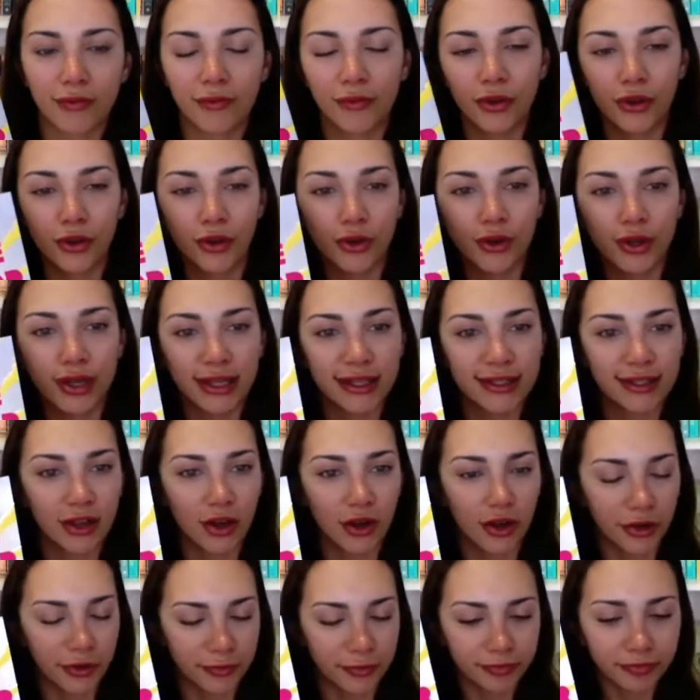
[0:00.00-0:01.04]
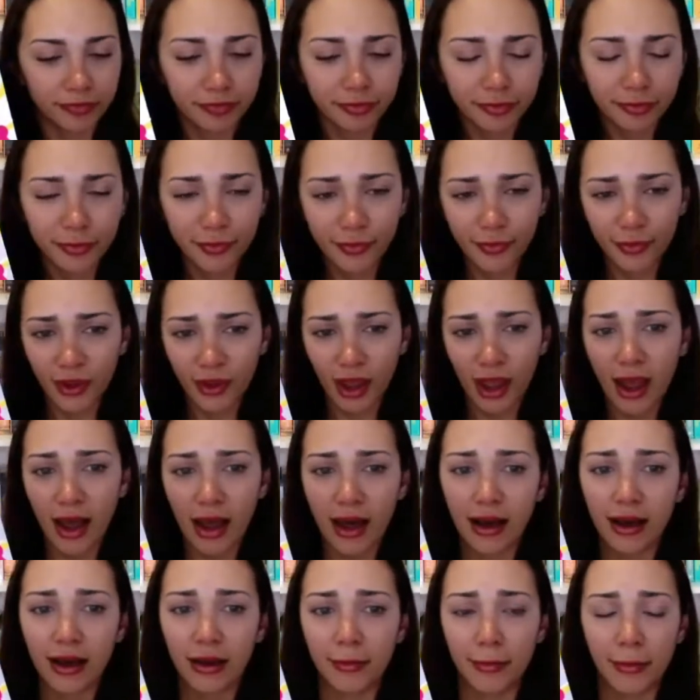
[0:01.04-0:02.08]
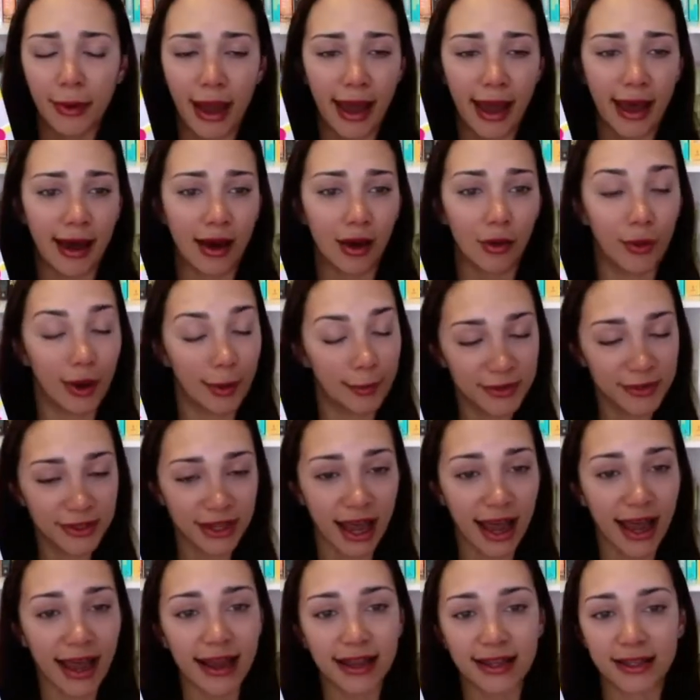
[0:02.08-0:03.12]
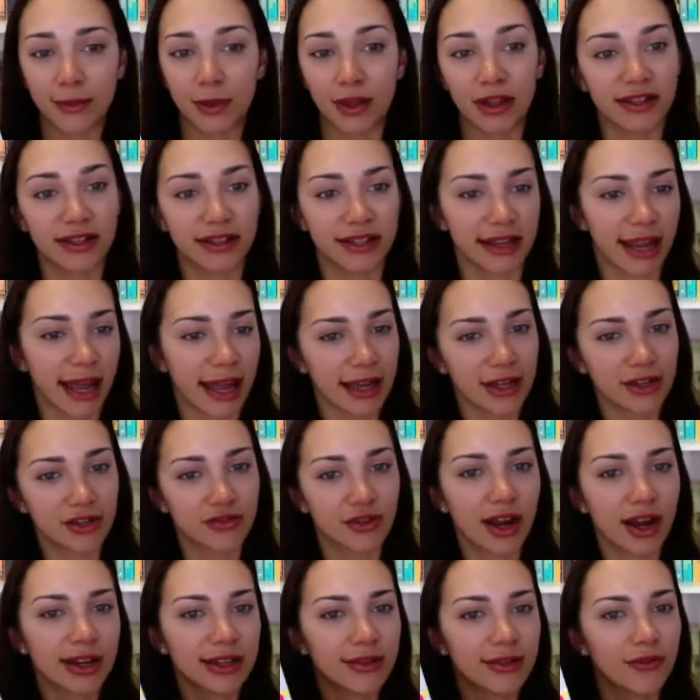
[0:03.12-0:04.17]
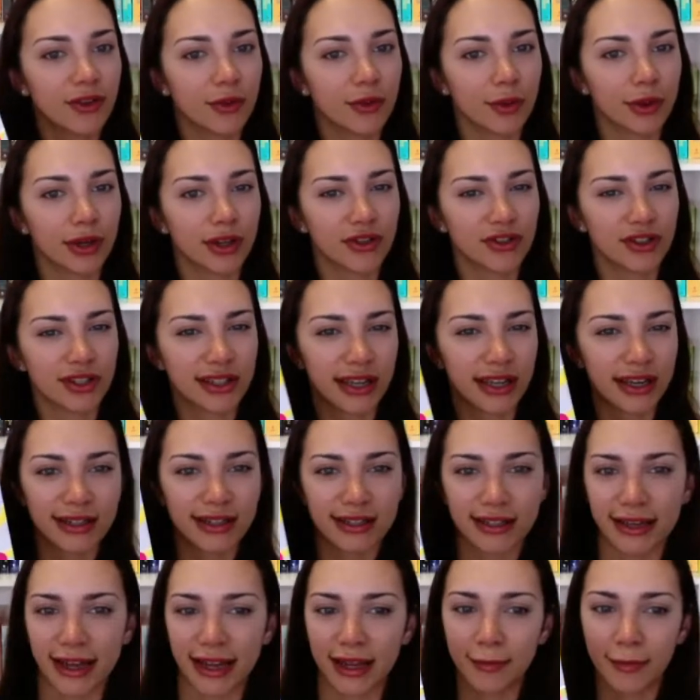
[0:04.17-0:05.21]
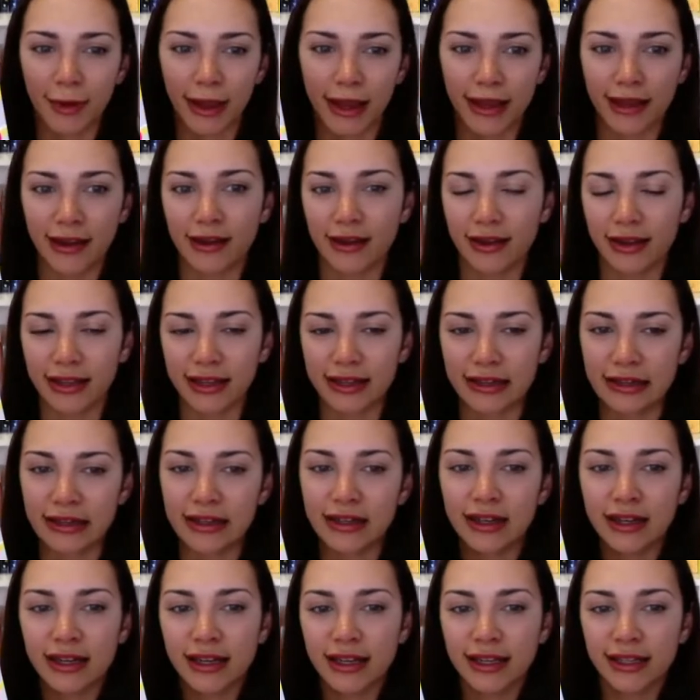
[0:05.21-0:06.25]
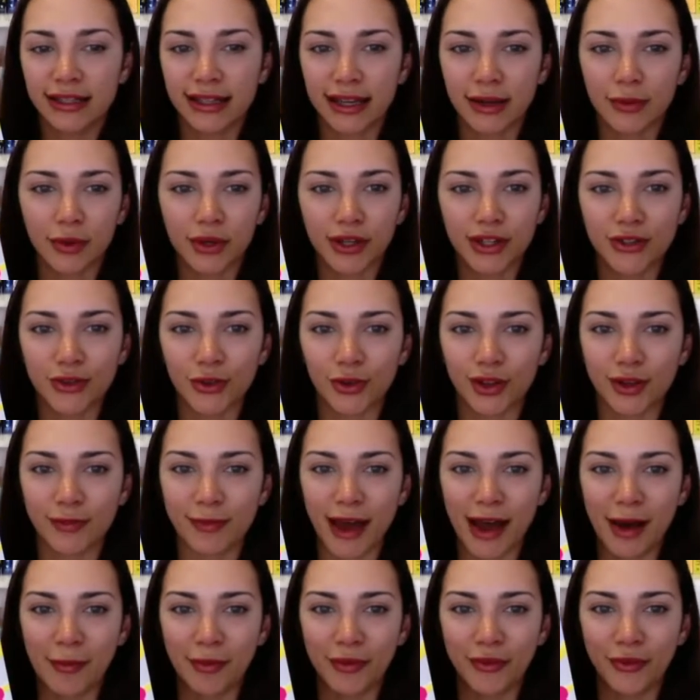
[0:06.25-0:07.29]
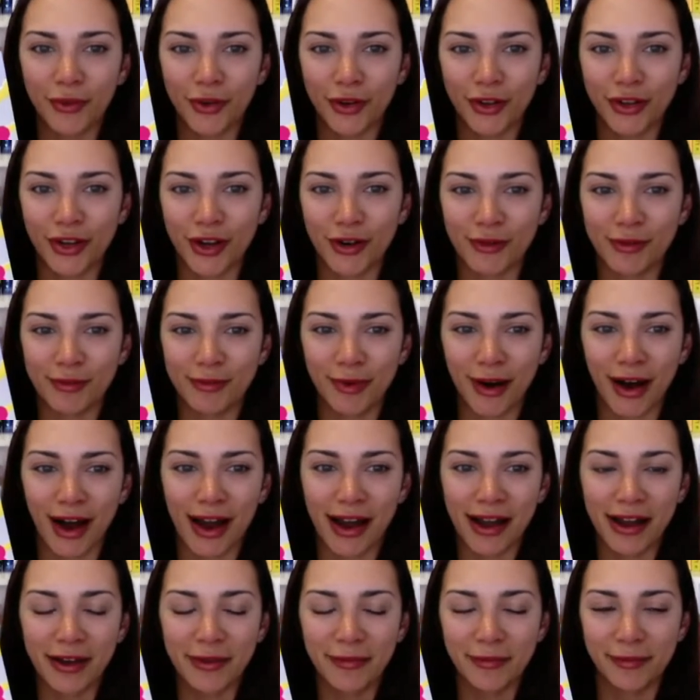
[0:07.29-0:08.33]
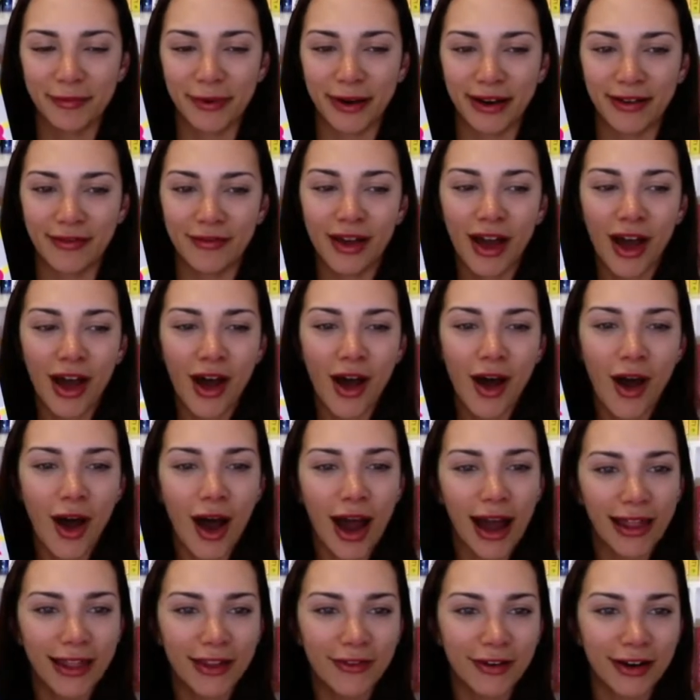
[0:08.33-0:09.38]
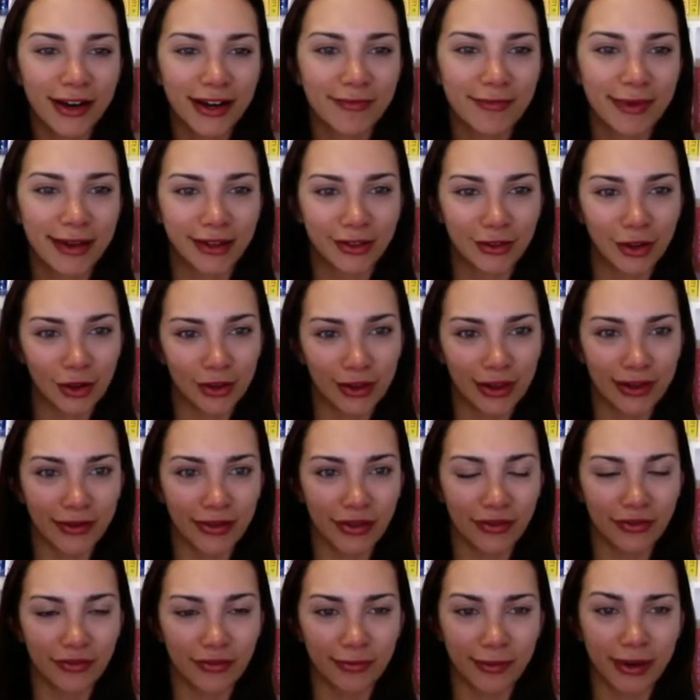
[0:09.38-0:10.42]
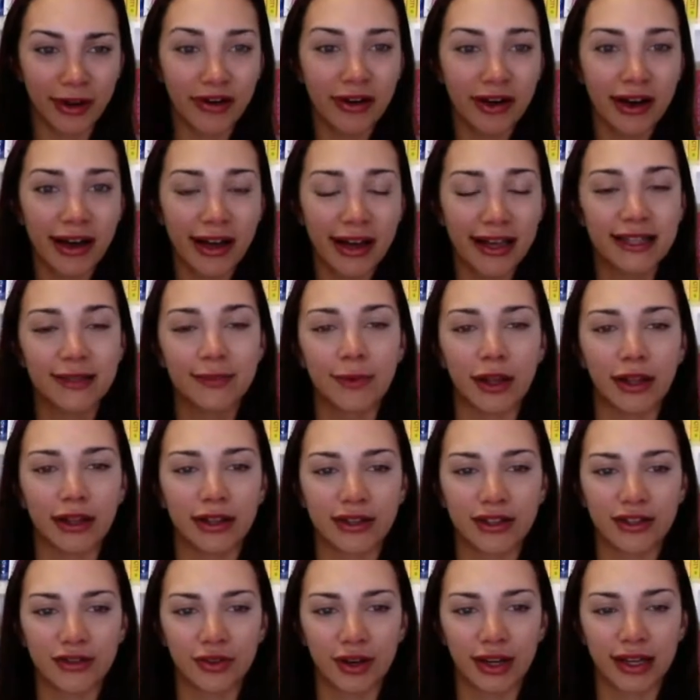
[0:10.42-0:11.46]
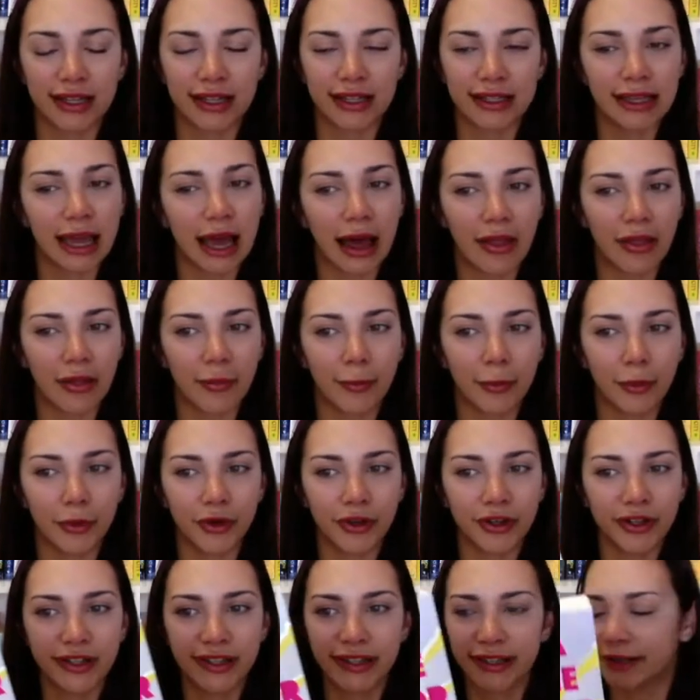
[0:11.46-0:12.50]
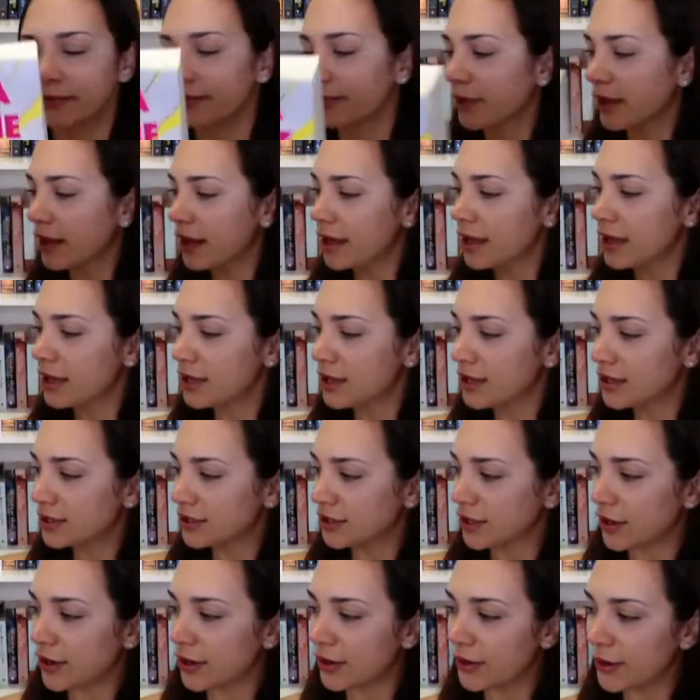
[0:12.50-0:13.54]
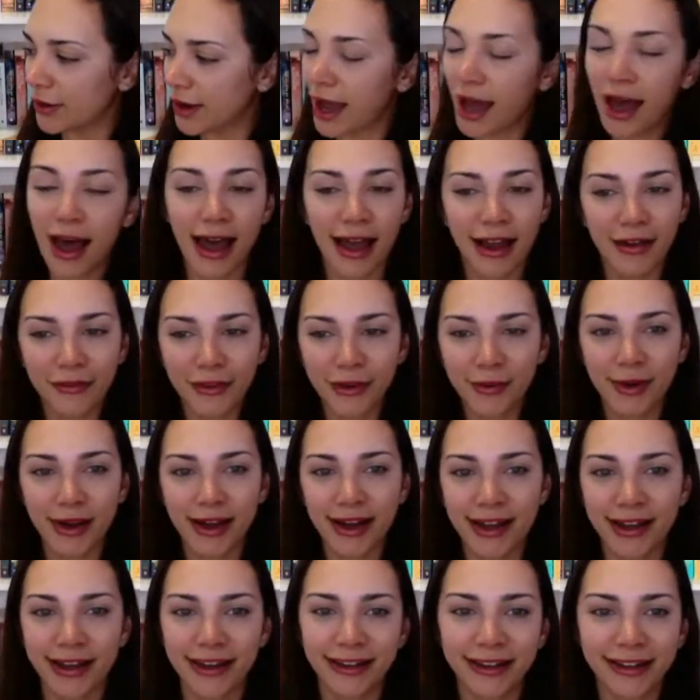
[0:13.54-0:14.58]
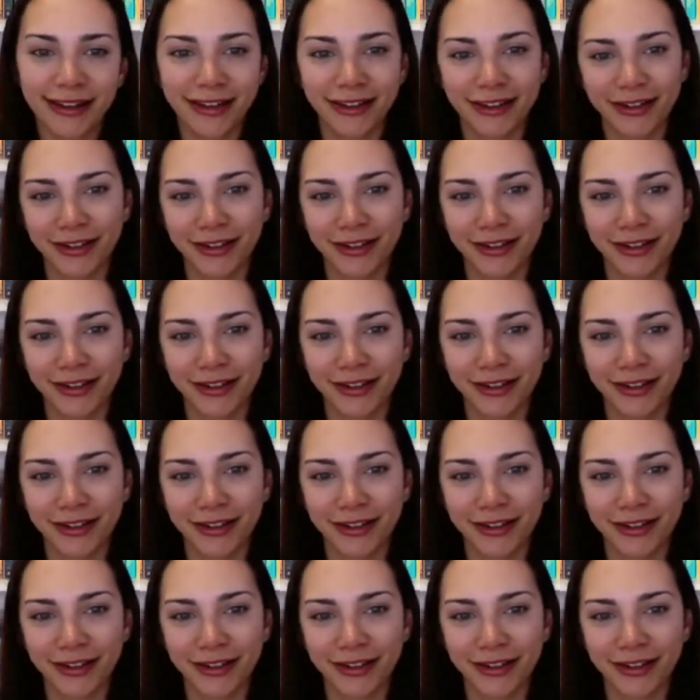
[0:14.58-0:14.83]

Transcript: review is on our website as well as an extract if you want to just get a sneak peek and see what it's all about before you go and buy it. But highly recommend Lola in the Mirror as well as Trent's other books. So, hi everyone.